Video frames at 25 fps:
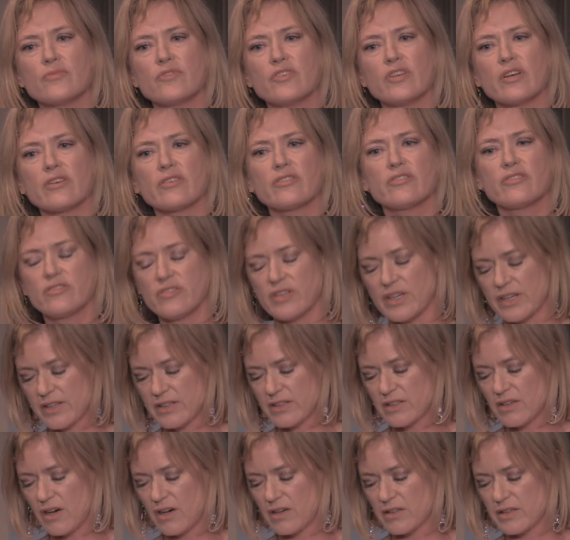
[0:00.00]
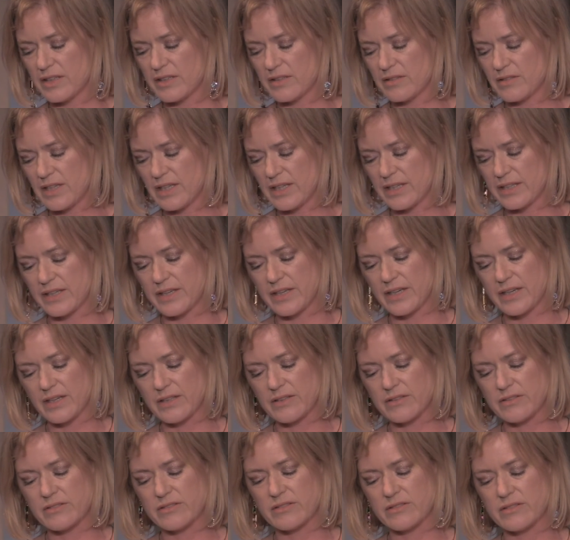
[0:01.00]
just staying on it, I
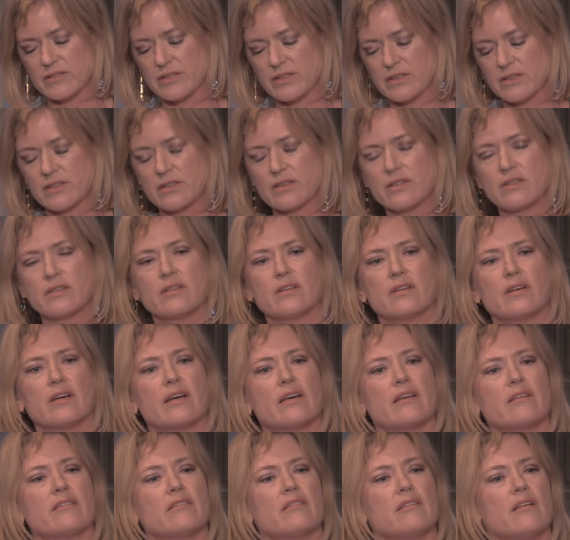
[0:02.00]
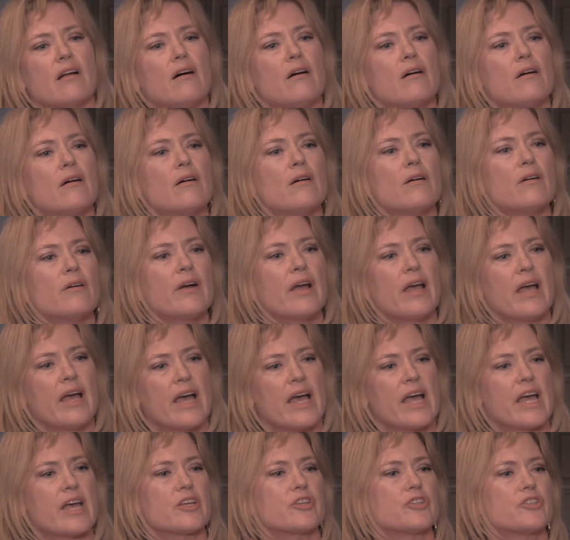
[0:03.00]
guess, as long
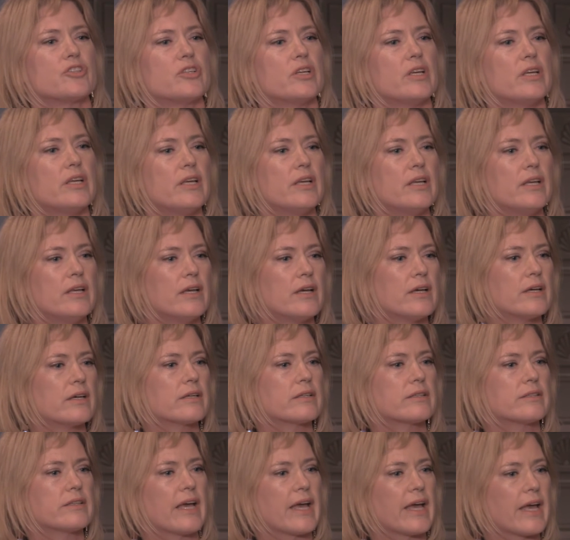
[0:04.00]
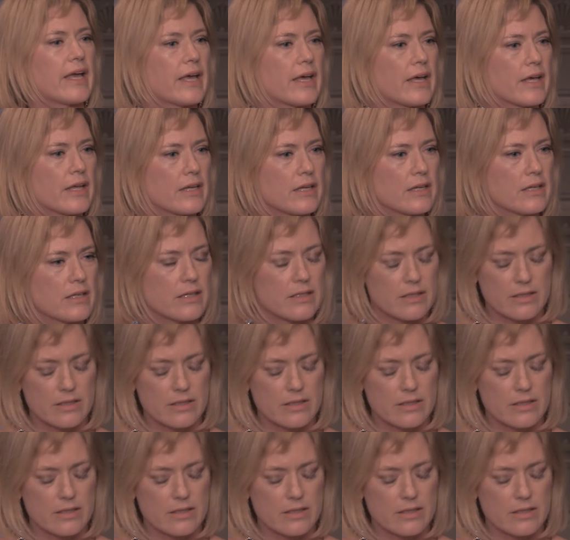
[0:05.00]
as she can.